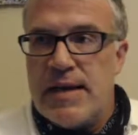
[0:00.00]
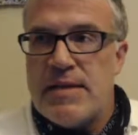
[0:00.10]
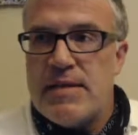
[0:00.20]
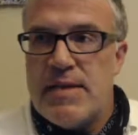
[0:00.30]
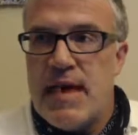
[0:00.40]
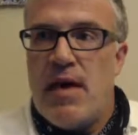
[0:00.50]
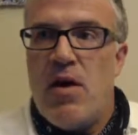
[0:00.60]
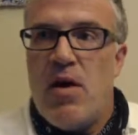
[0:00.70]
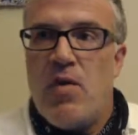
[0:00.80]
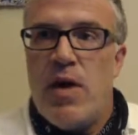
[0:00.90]
This day
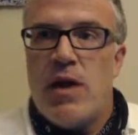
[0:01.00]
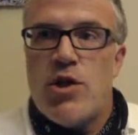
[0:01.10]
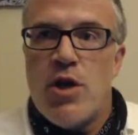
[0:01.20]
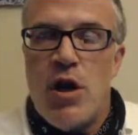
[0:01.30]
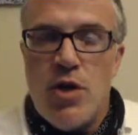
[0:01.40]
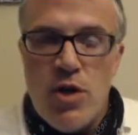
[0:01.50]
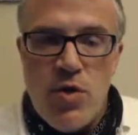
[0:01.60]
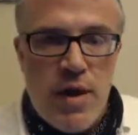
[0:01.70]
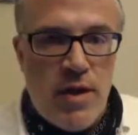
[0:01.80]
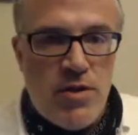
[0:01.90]
on which
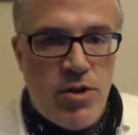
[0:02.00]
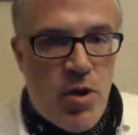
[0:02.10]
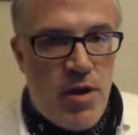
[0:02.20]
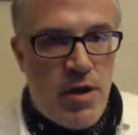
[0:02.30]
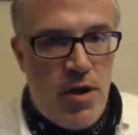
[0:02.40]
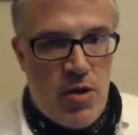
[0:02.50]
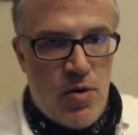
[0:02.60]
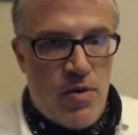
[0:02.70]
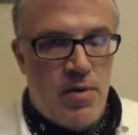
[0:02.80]
you can start anew.